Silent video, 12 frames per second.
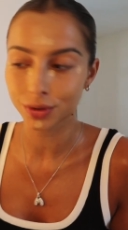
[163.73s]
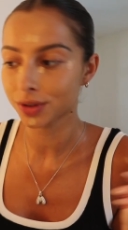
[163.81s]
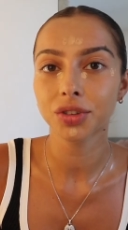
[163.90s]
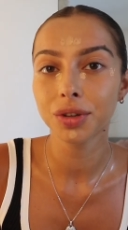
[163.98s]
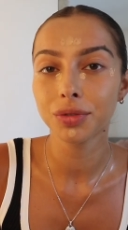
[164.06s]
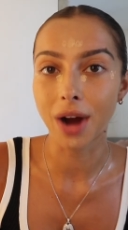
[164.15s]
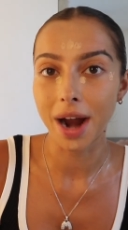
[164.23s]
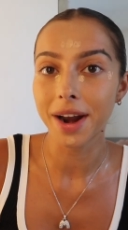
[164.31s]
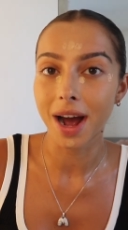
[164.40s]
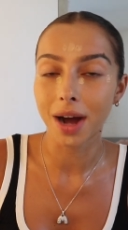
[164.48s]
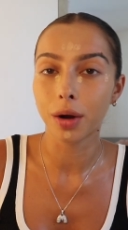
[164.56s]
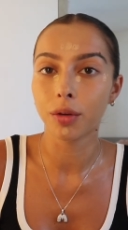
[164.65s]
I actually ran
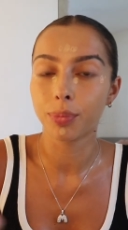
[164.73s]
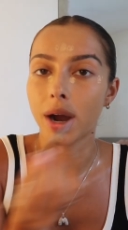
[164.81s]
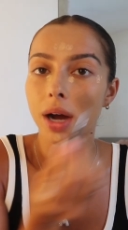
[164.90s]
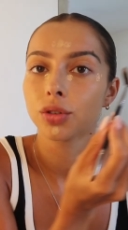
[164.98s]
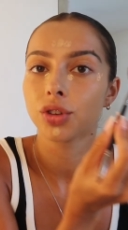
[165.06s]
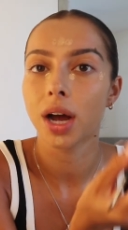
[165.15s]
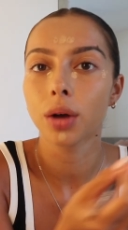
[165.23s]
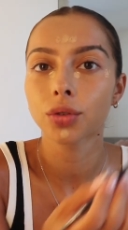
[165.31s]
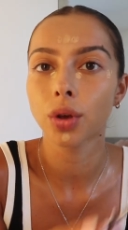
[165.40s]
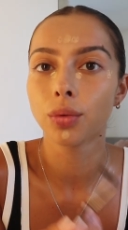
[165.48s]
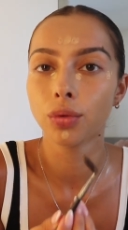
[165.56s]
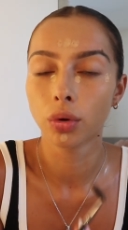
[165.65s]
out of brow gel,
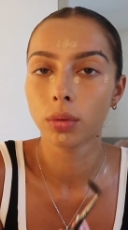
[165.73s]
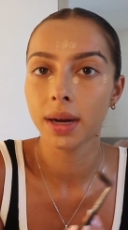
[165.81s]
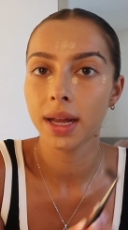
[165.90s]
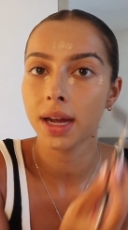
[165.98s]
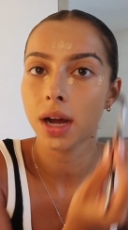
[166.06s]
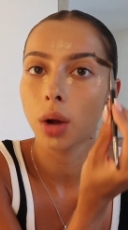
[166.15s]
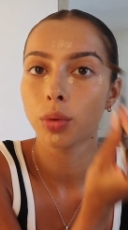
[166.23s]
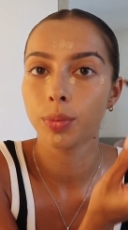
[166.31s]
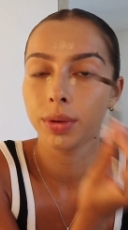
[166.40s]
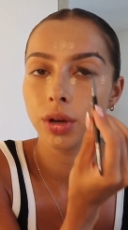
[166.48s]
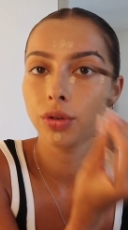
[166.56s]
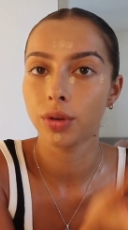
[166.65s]
so normally I would
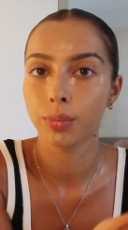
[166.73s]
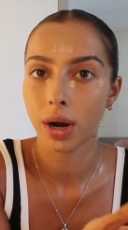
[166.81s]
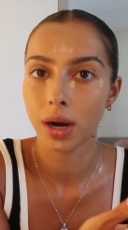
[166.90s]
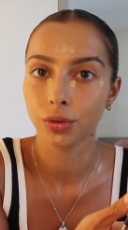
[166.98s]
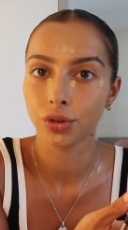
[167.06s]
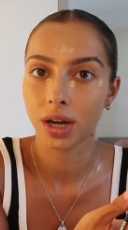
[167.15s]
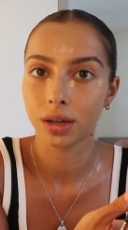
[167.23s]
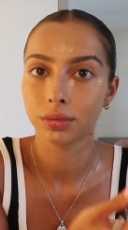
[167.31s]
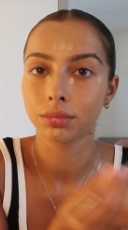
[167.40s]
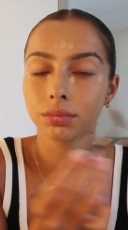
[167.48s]
be using brow gel